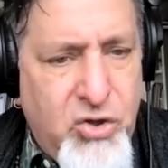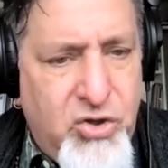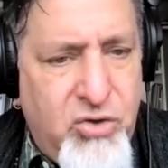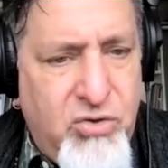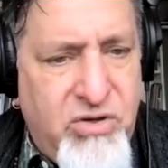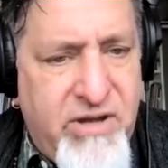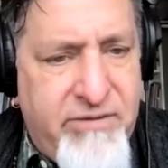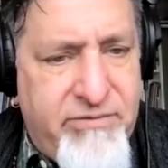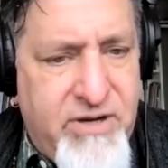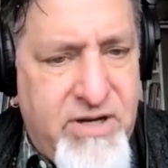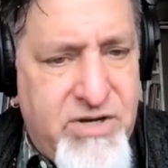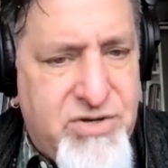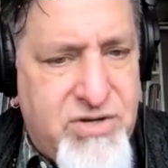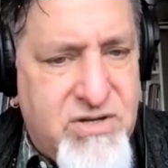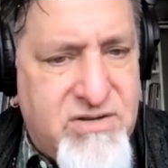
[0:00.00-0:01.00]
Two
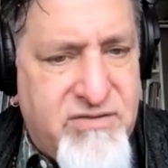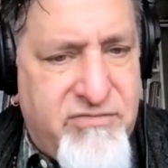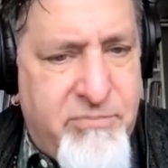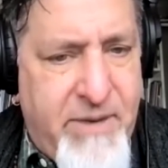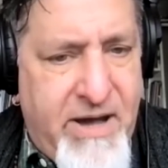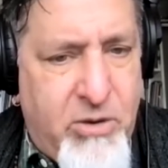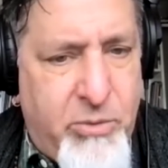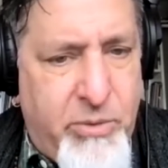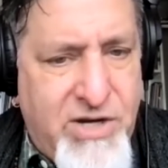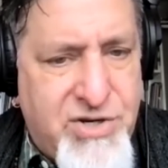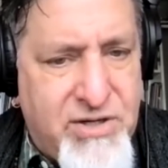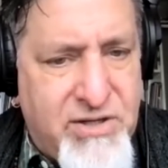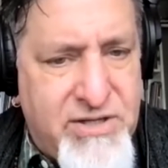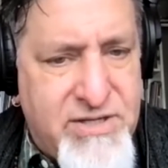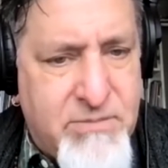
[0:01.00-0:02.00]
definitions of
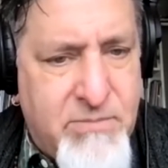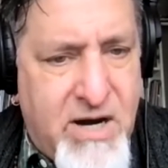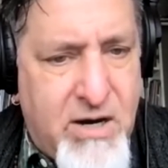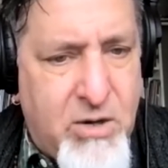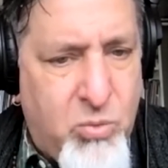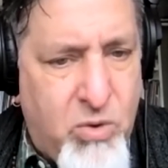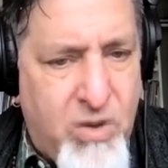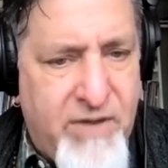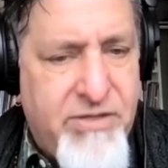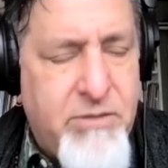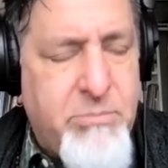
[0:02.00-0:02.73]
bioregionalism are: one,